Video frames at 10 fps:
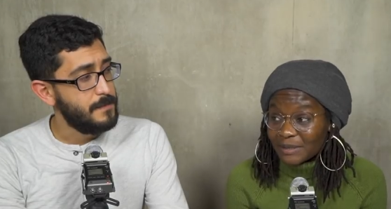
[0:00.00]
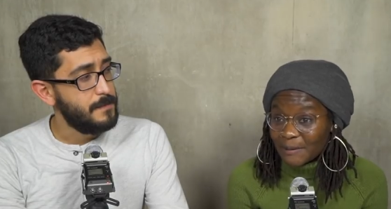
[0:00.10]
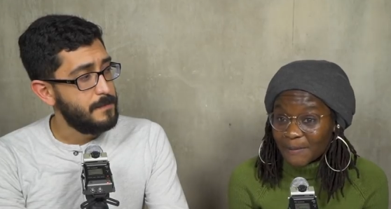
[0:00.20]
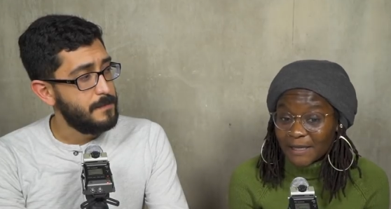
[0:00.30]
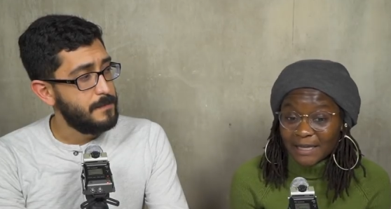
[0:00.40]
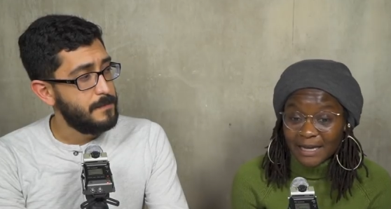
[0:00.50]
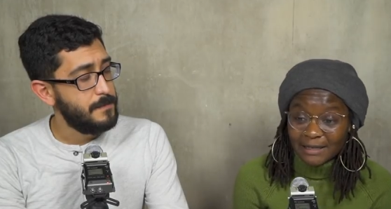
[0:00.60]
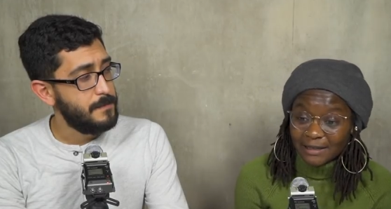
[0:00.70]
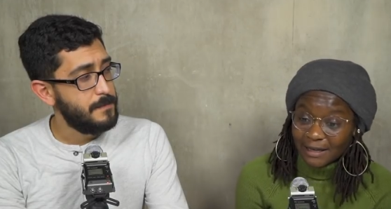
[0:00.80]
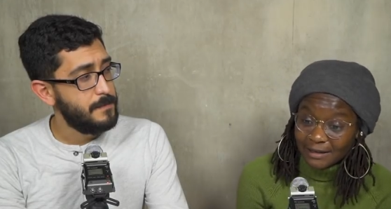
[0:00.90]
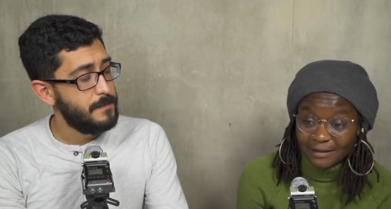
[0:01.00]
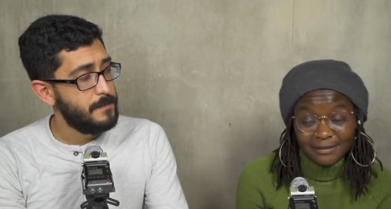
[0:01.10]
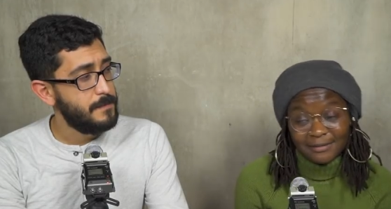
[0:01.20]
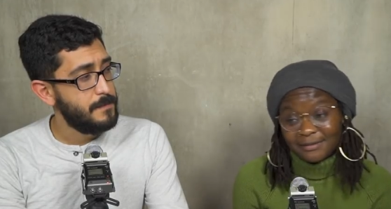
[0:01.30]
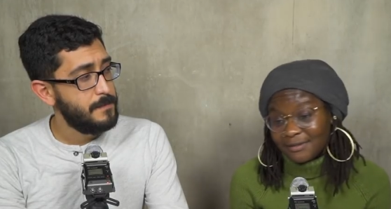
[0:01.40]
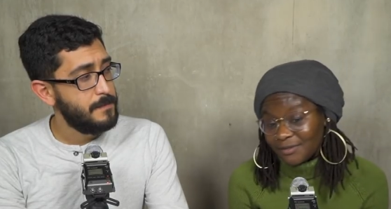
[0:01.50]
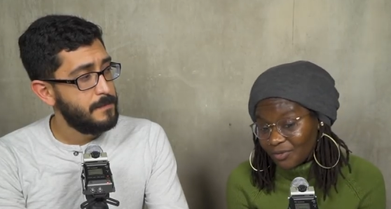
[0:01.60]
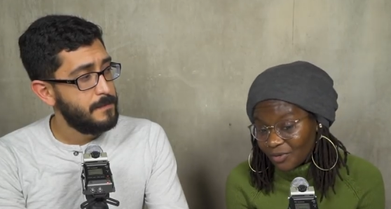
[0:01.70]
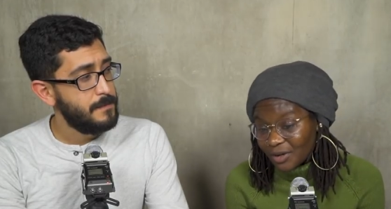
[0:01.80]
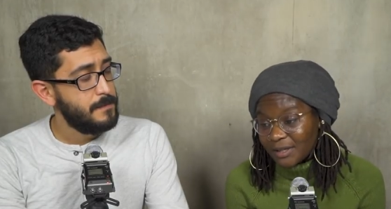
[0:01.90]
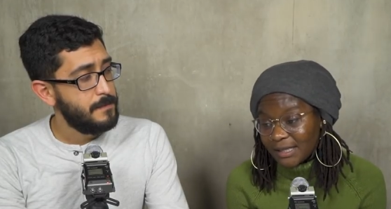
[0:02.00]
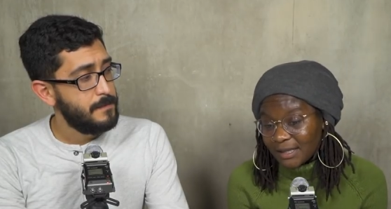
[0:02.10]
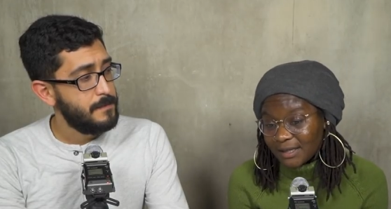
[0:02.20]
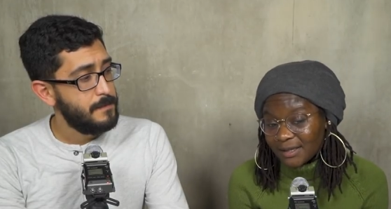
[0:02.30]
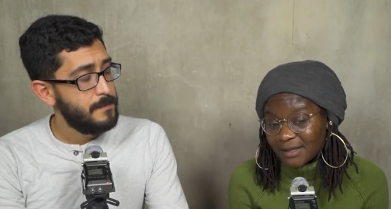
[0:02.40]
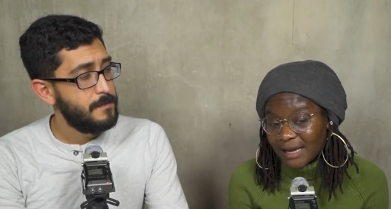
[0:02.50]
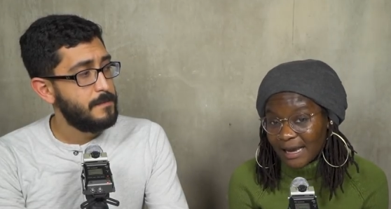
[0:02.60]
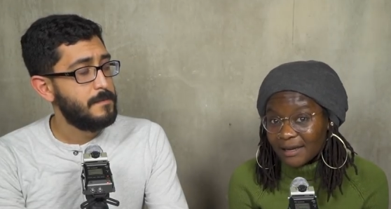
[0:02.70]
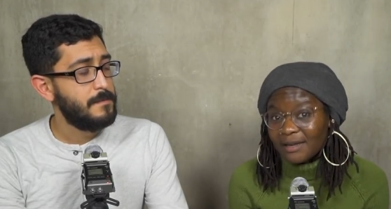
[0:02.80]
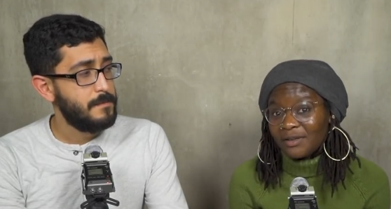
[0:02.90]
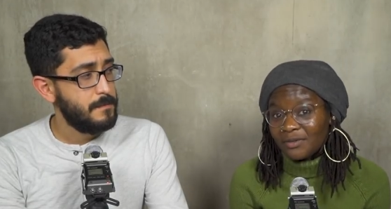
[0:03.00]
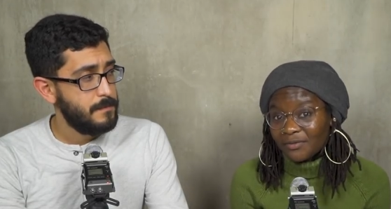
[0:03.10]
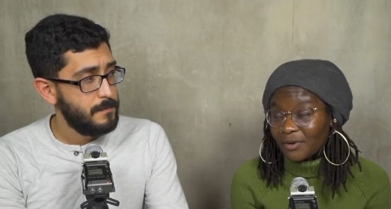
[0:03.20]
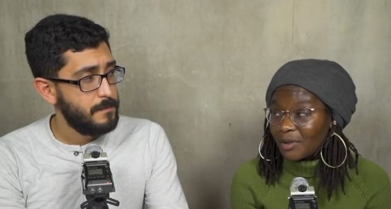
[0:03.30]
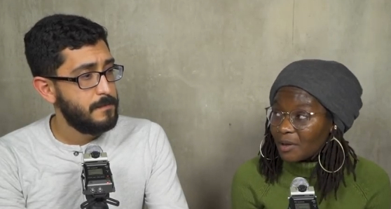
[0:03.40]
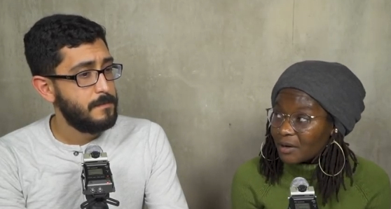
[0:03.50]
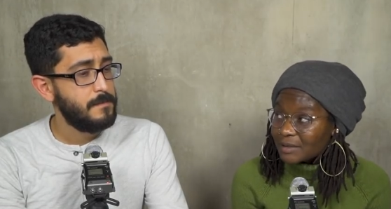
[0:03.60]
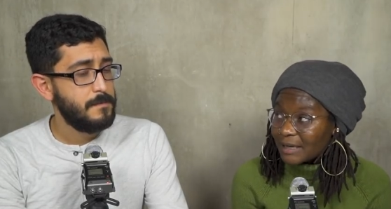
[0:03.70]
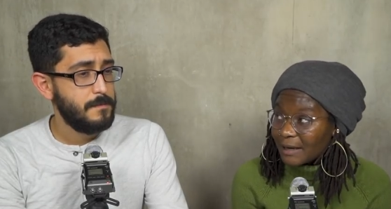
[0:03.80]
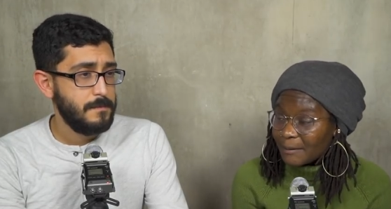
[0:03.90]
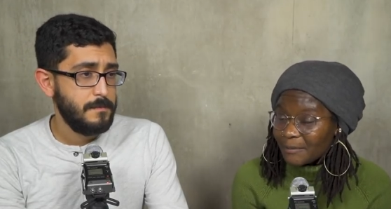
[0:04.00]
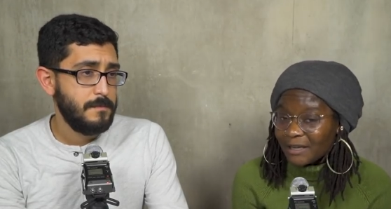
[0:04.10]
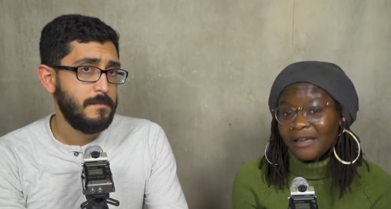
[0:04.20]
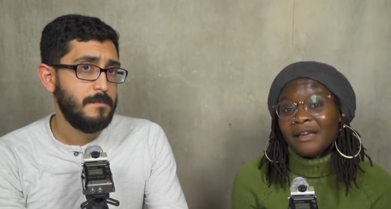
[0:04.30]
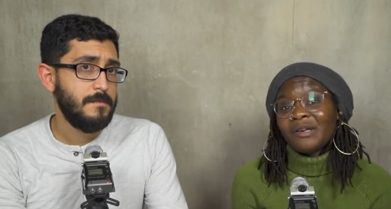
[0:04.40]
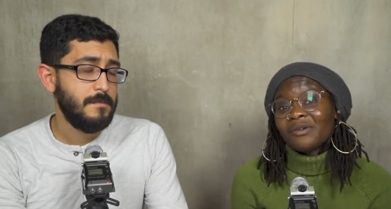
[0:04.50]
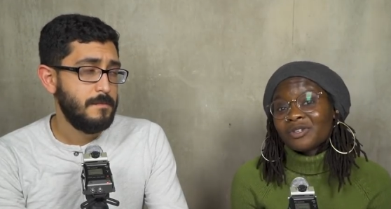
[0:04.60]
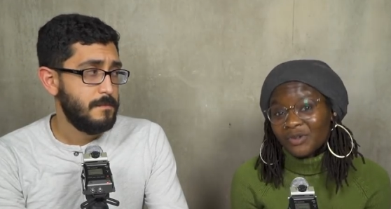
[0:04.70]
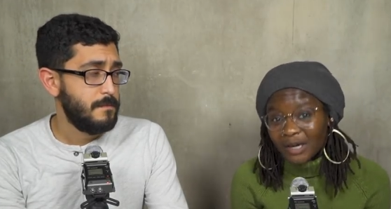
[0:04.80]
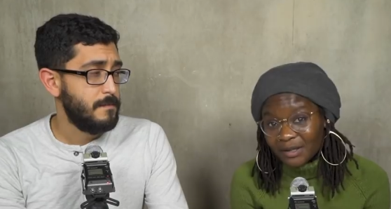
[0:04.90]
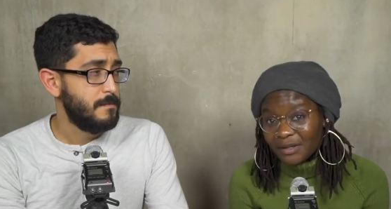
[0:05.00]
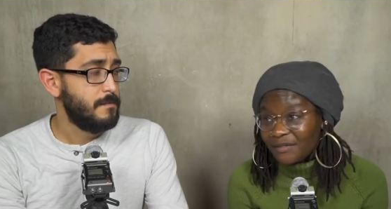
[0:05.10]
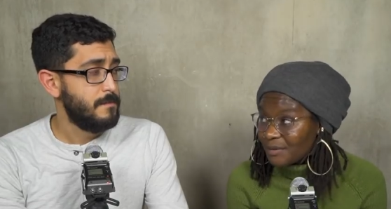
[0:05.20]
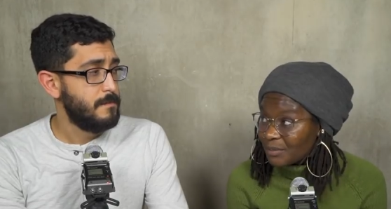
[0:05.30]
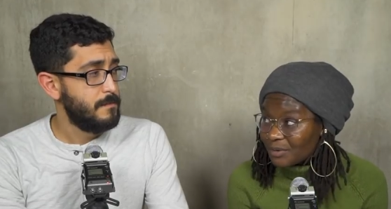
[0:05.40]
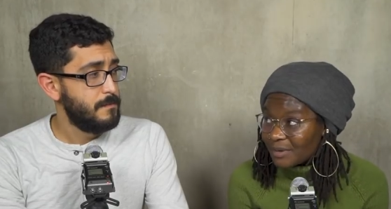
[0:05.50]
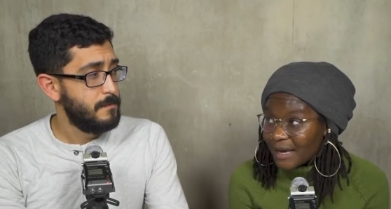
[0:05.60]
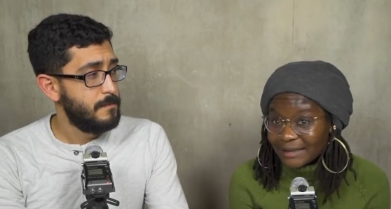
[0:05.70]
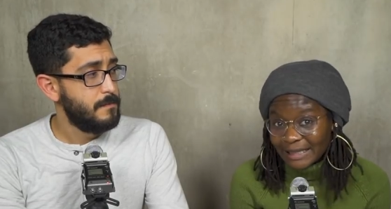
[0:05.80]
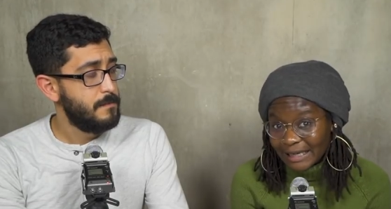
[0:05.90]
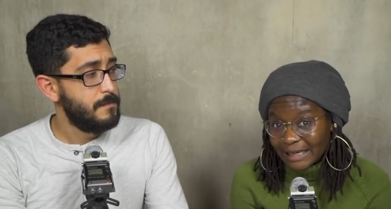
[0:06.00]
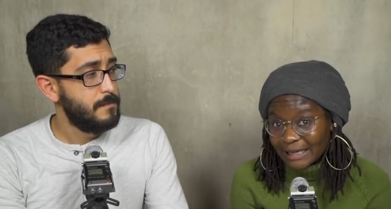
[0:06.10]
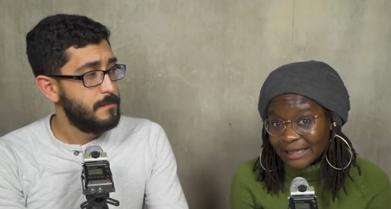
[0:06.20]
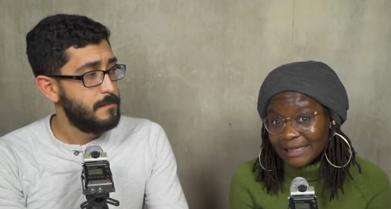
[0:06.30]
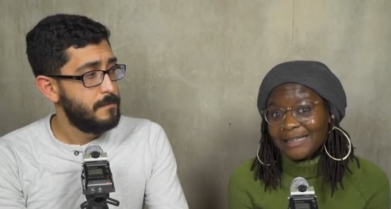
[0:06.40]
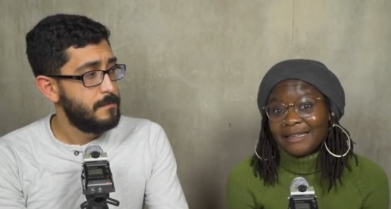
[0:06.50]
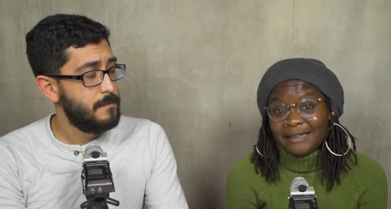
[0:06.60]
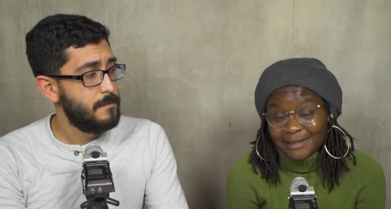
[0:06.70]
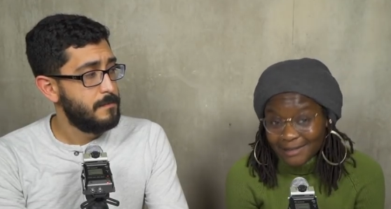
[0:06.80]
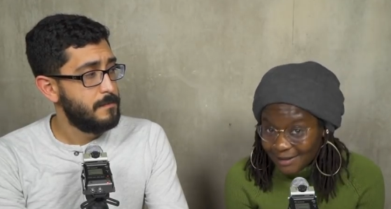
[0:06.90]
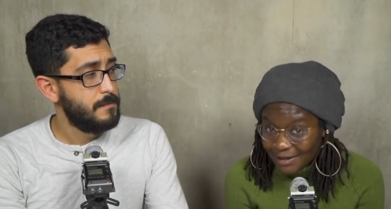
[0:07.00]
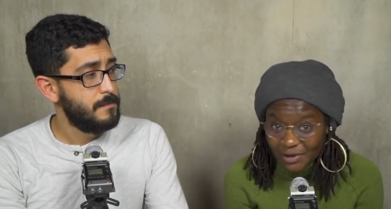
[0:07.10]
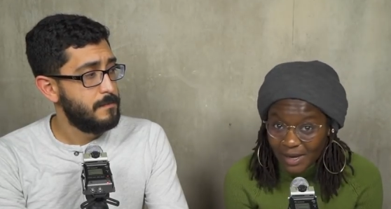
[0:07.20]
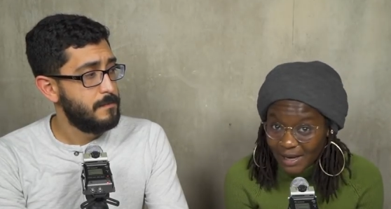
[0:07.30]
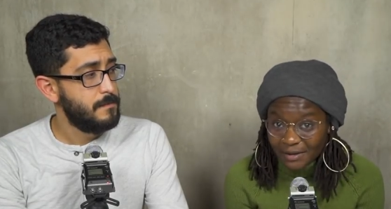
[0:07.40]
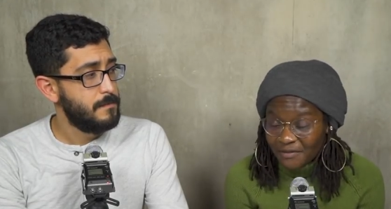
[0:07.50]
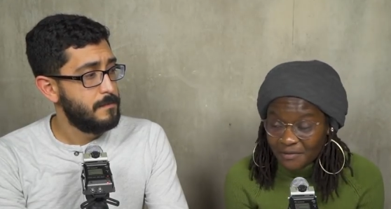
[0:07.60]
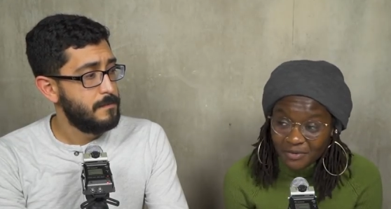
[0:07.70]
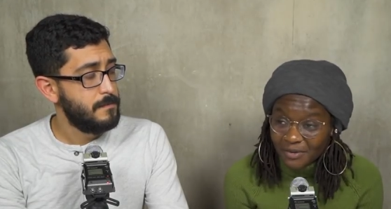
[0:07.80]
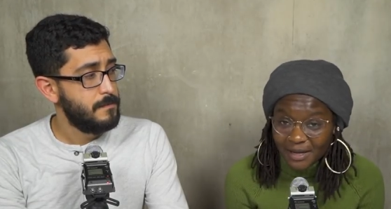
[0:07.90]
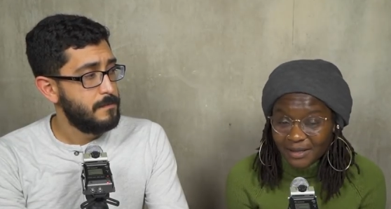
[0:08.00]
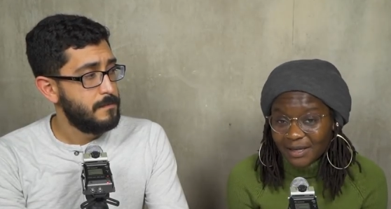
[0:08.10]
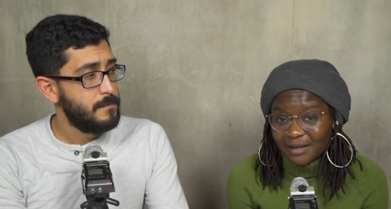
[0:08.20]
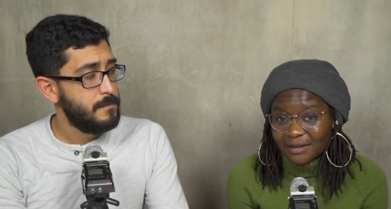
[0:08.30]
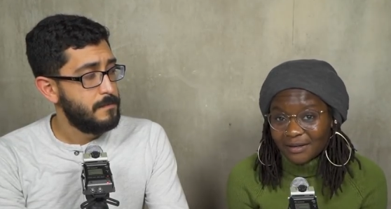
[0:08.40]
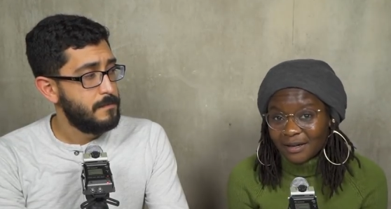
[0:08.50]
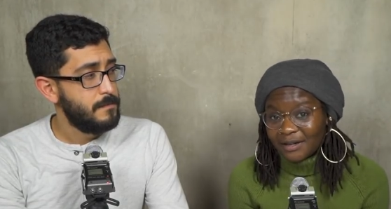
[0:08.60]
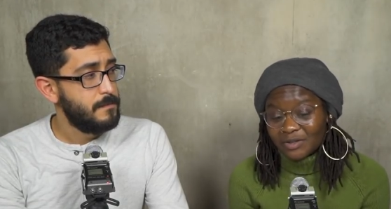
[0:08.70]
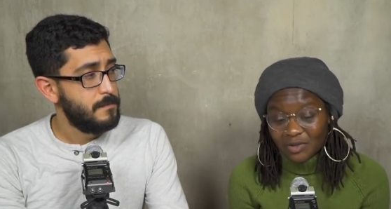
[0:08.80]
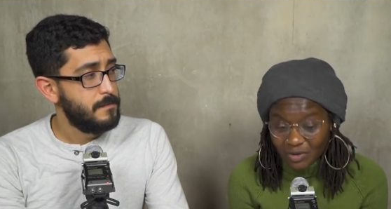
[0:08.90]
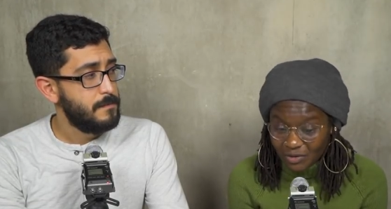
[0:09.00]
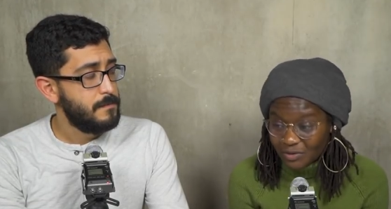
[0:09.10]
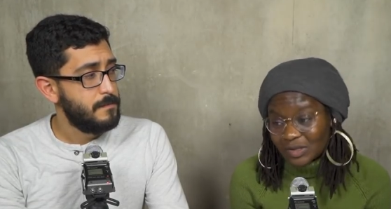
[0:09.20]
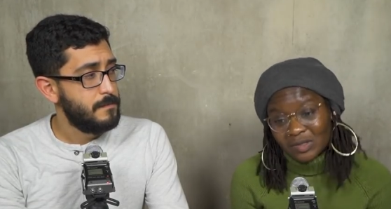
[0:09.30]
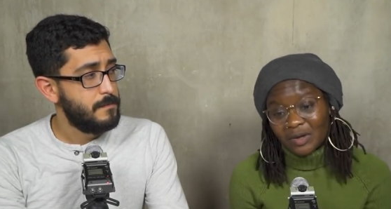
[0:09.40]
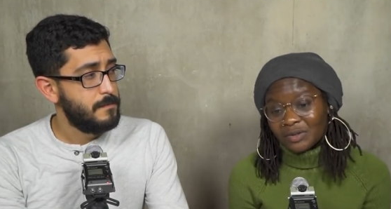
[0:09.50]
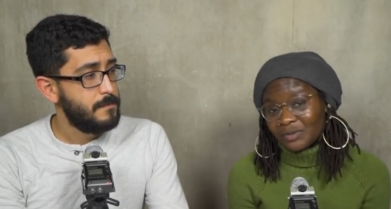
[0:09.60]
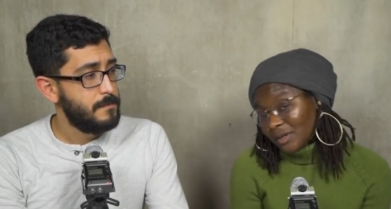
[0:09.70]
Speaker 1: was something that, like, really ate at you for a long time. And you're trying to love them through that thing. And you can't love them through that thing. And it took you this long to